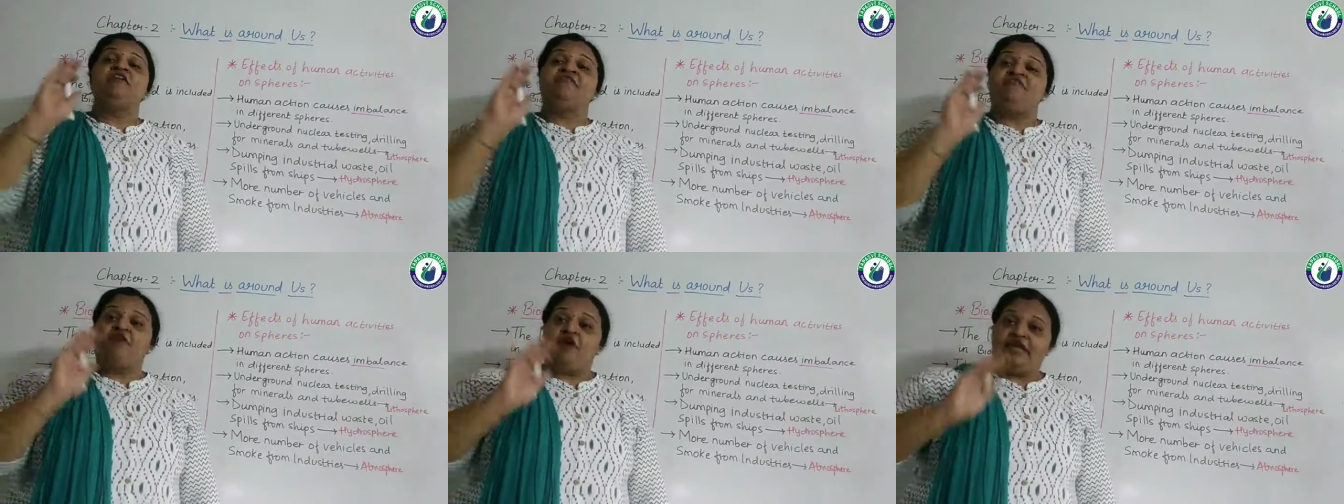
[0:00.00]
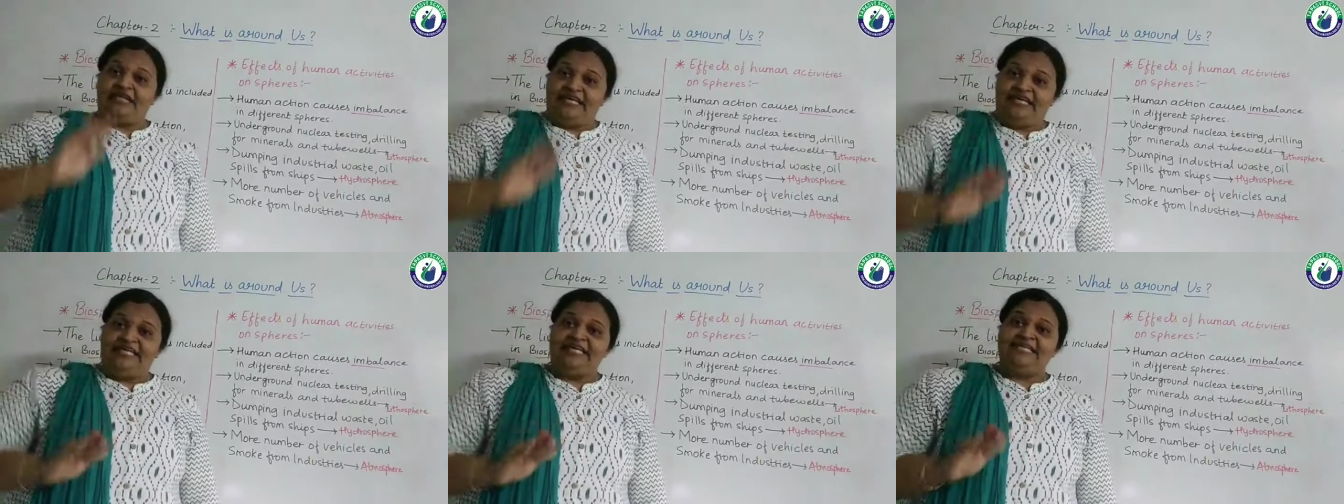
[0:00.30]
for
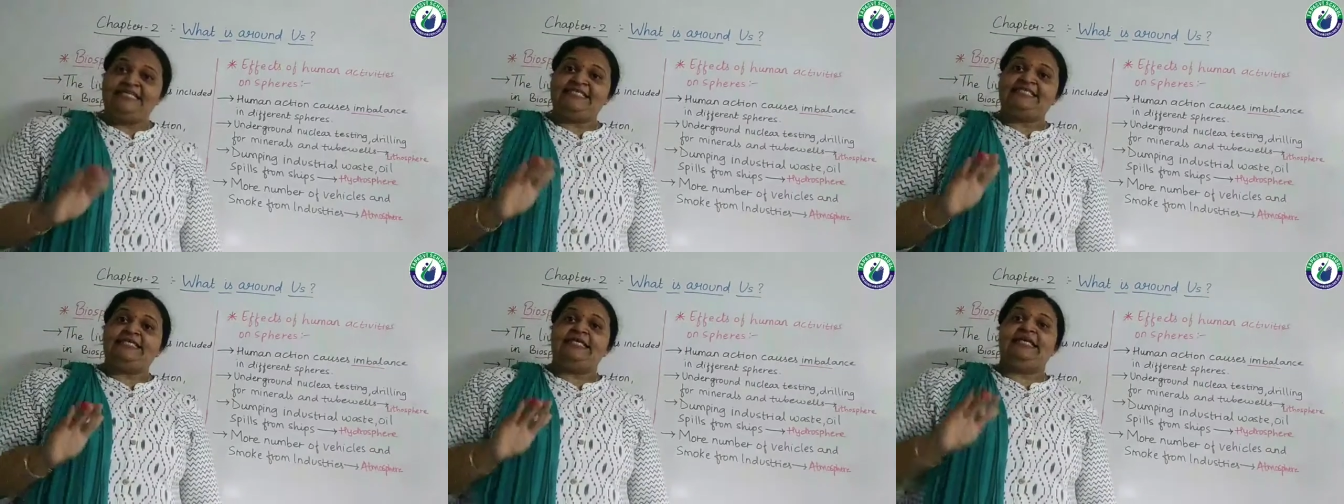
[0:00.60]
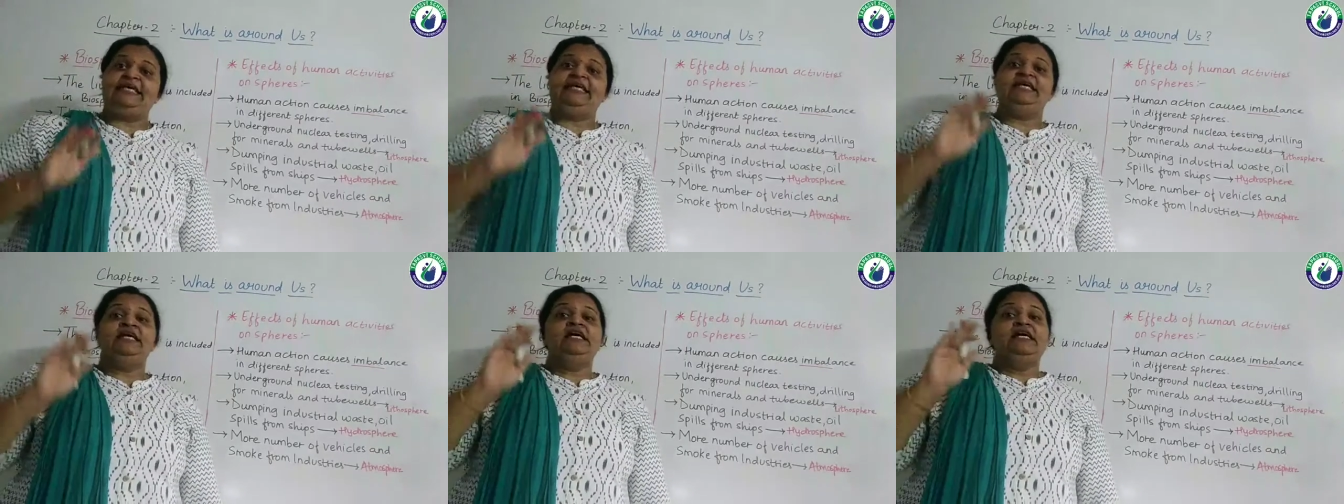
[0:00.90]

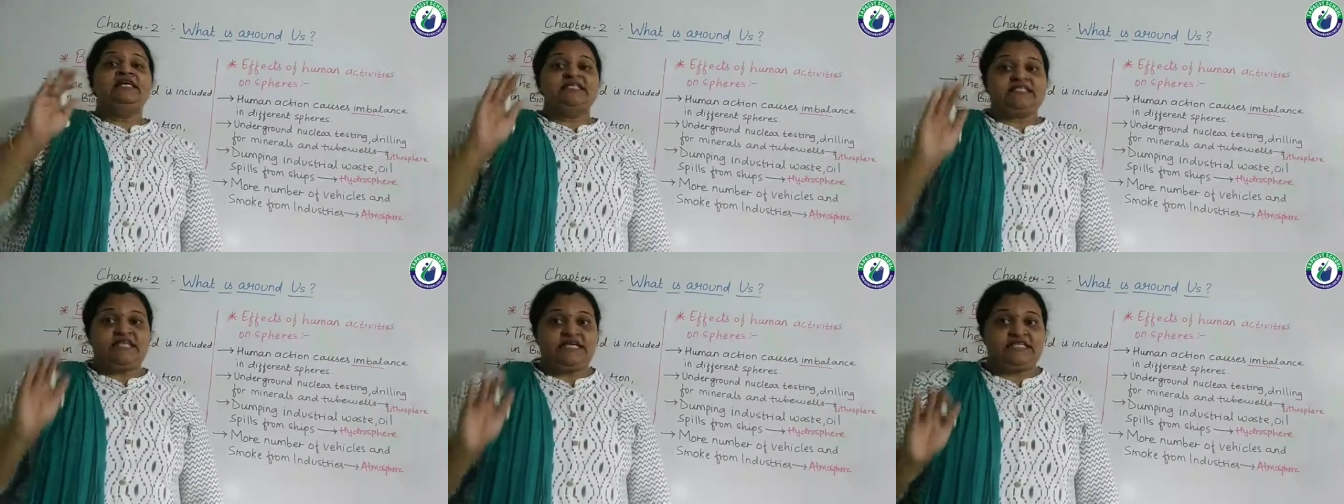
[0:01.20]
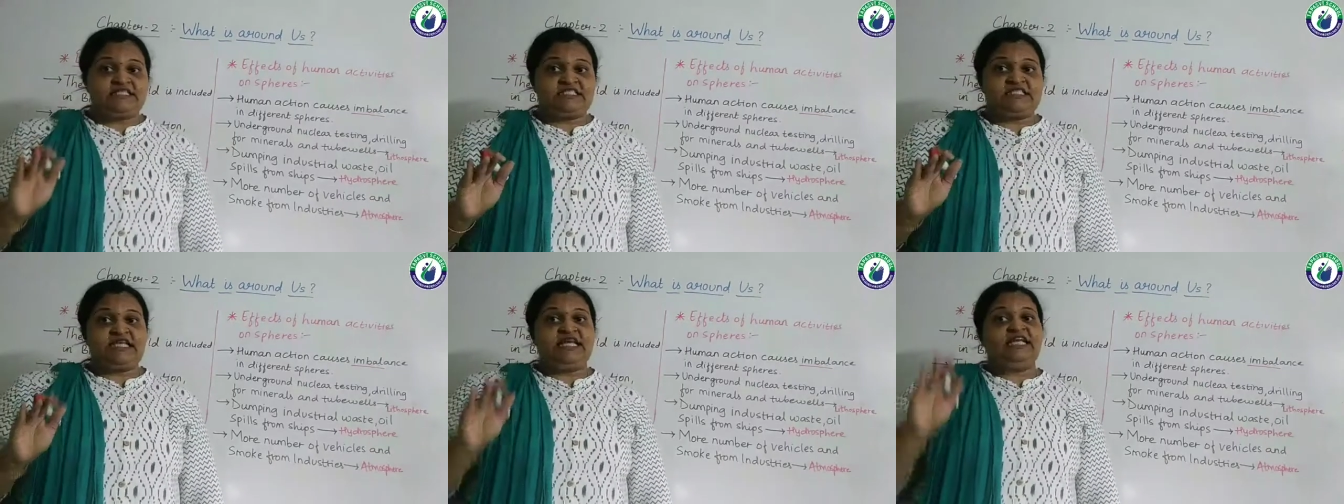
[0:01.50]
easy
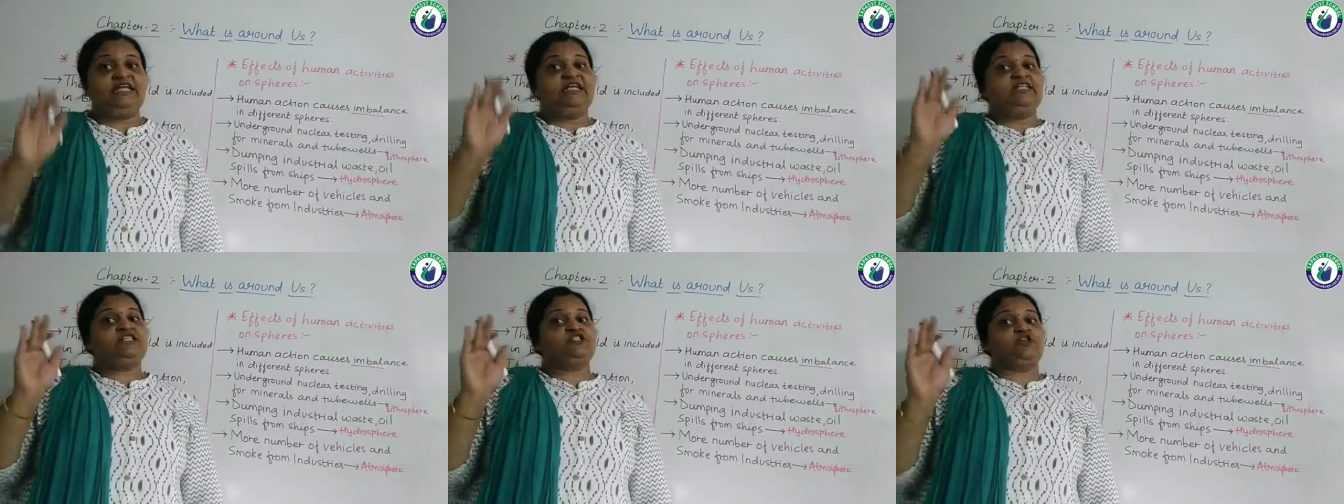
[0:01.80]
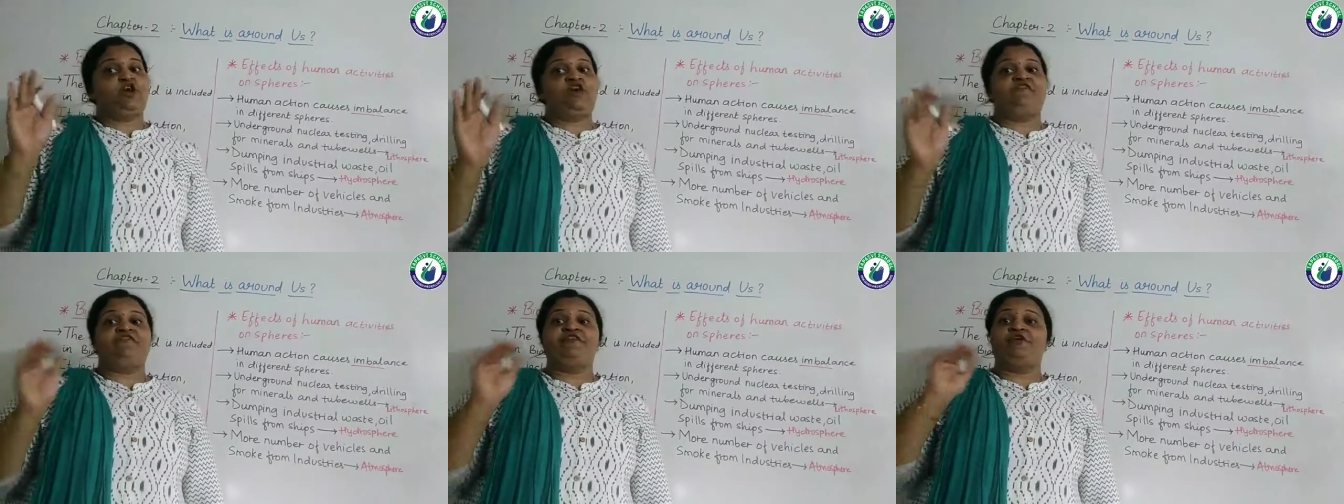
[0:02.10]
sustenance
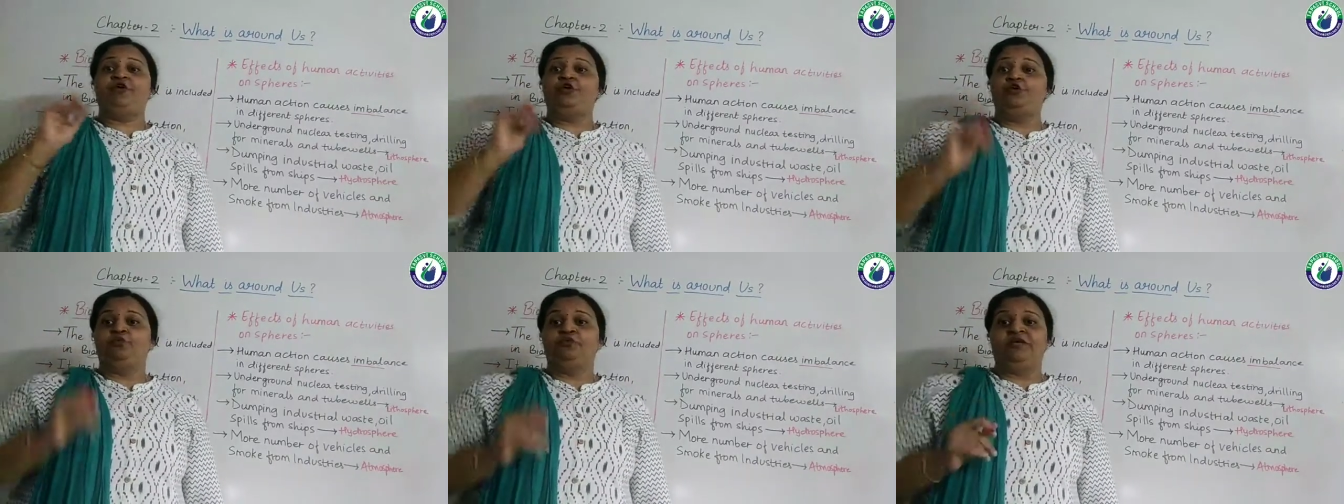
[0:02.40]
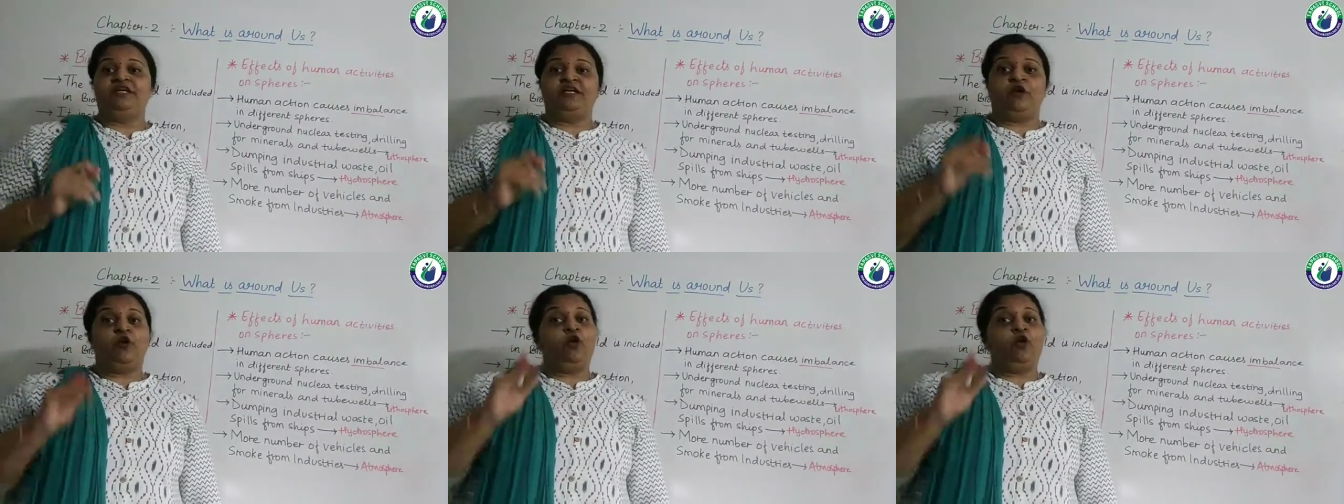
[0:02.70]
of human